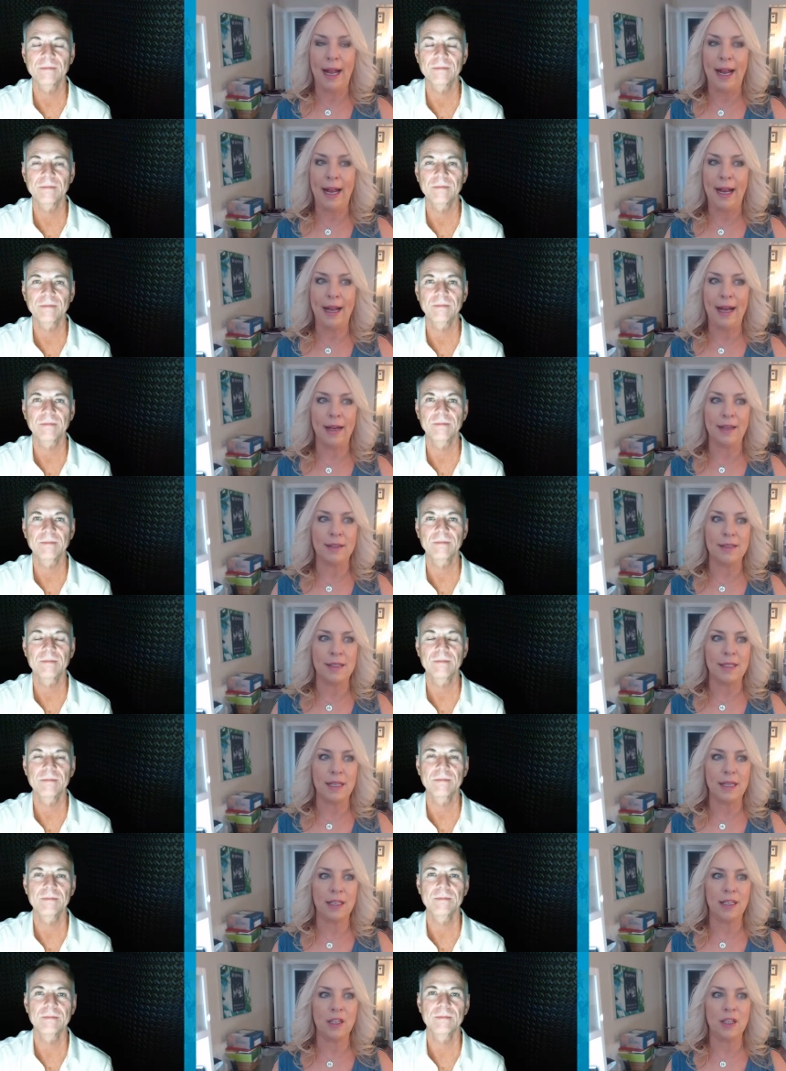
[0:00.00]

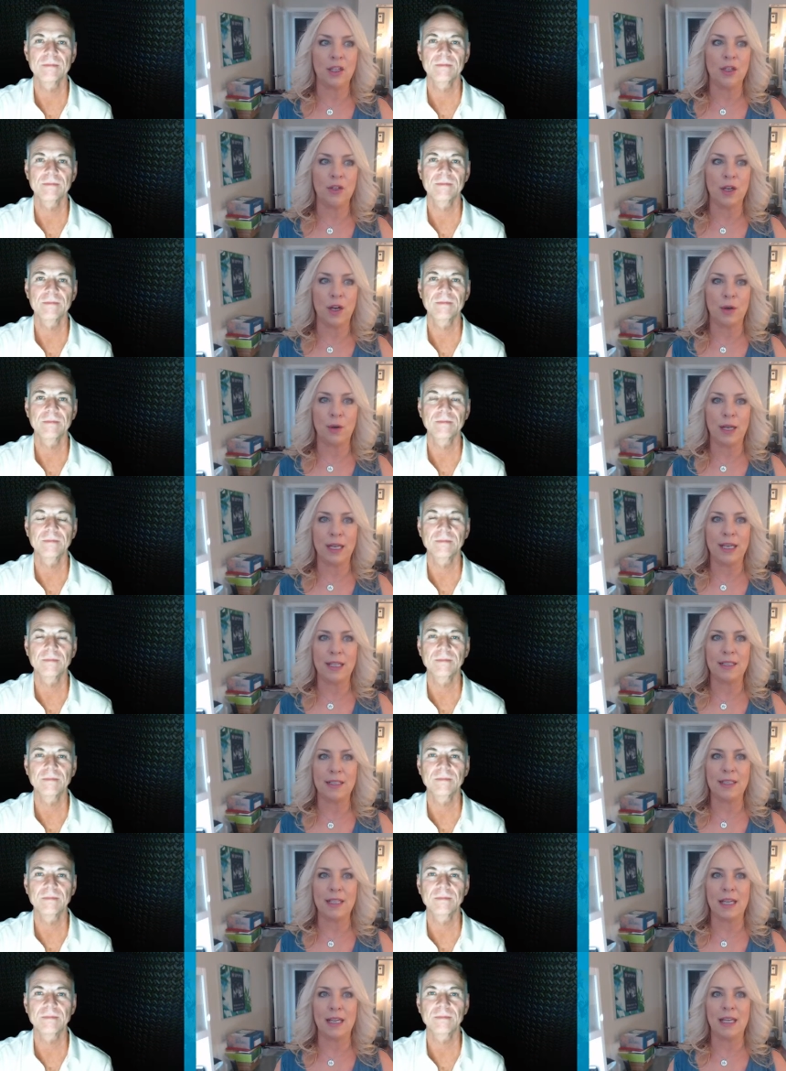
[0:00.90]
Speaker 1: And,
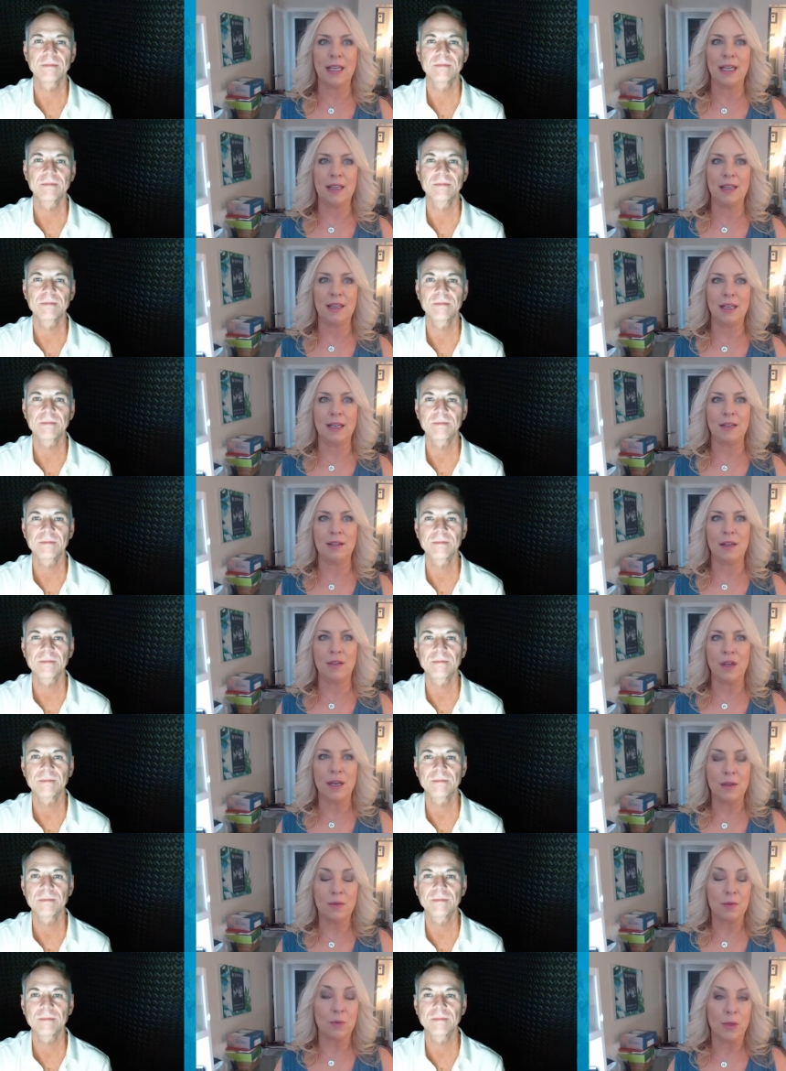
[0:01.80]
it's
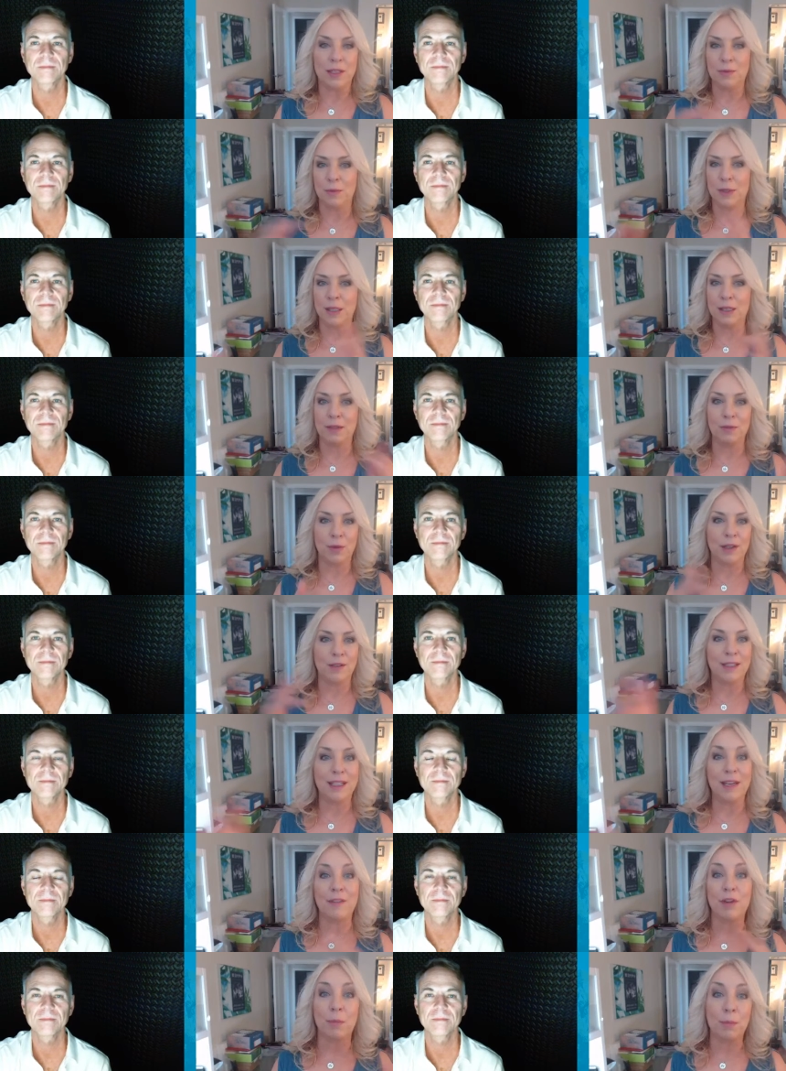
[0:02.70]
then
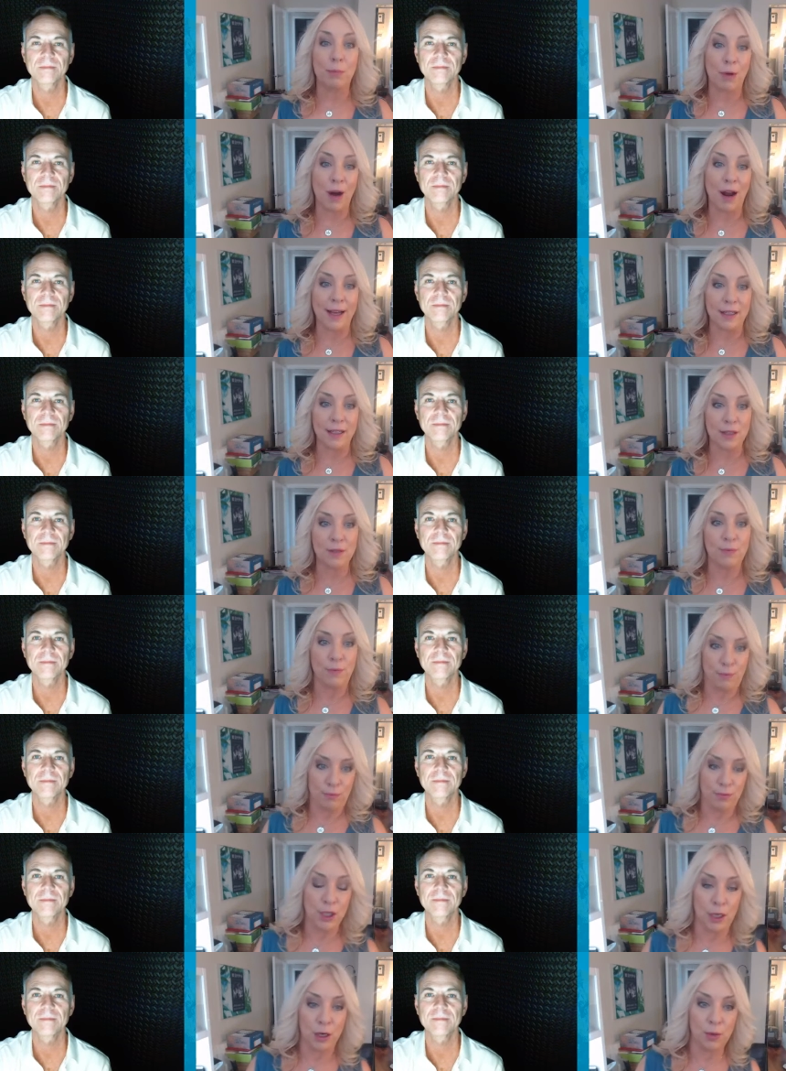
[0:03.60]
we give a price,
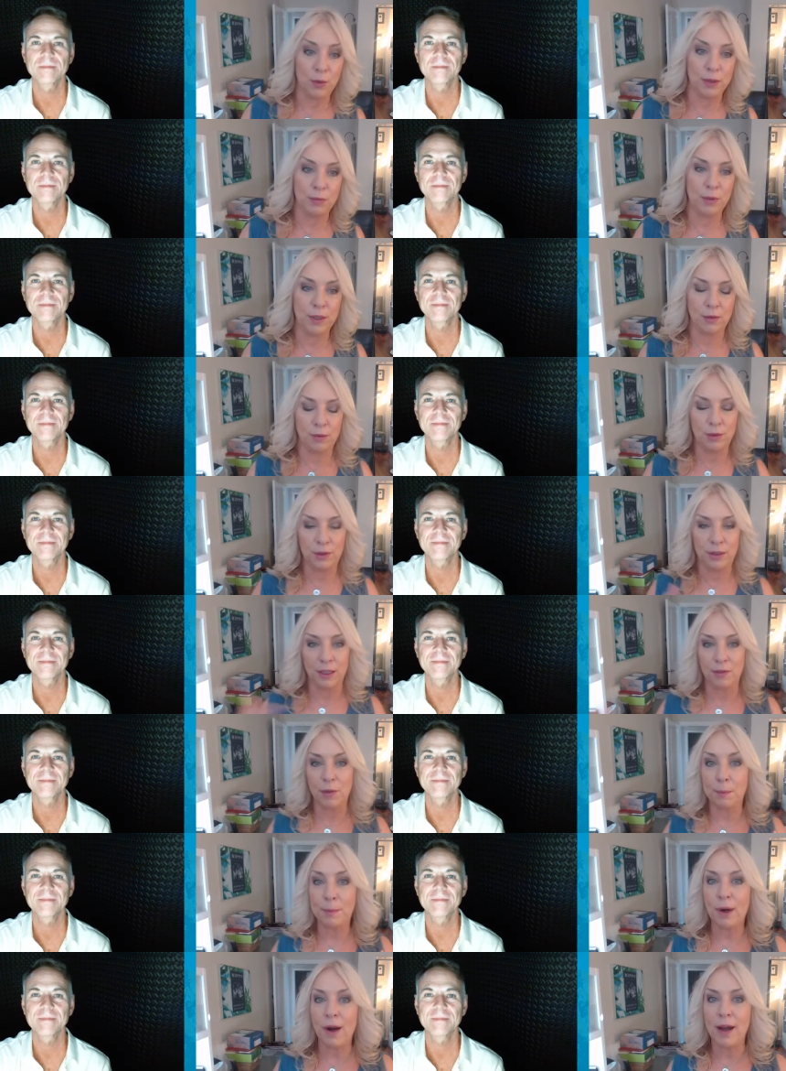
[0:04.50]
we will
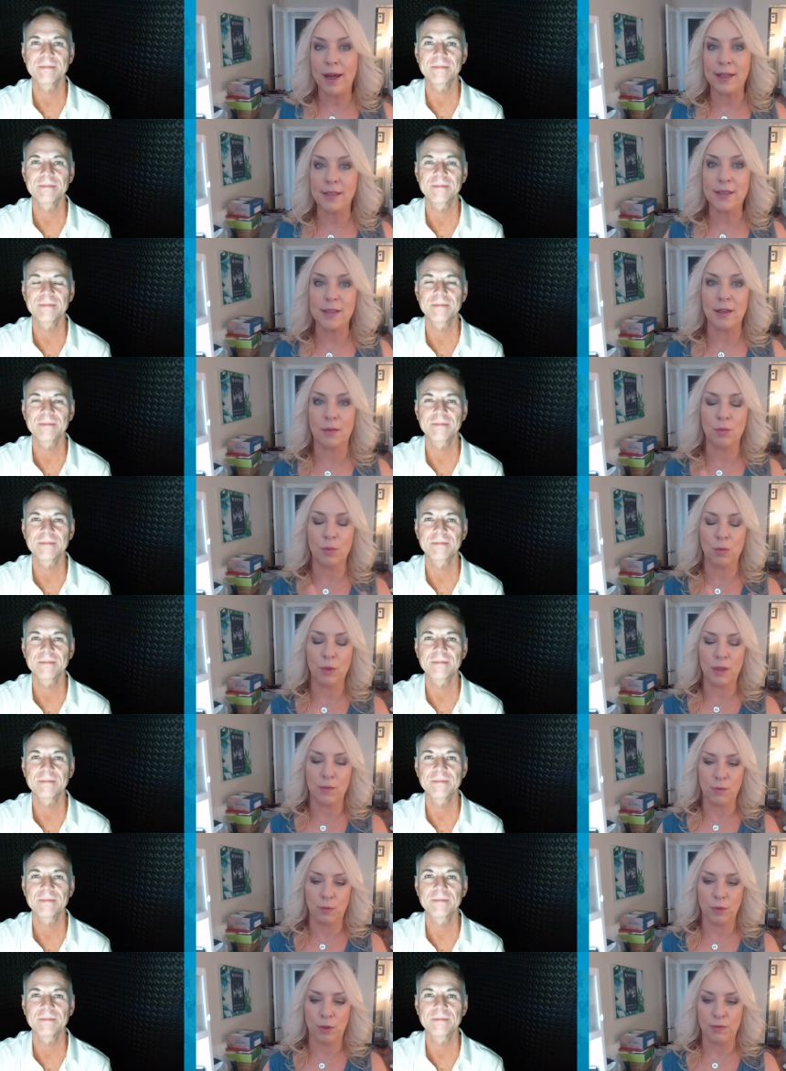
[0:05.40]
give a price, and we've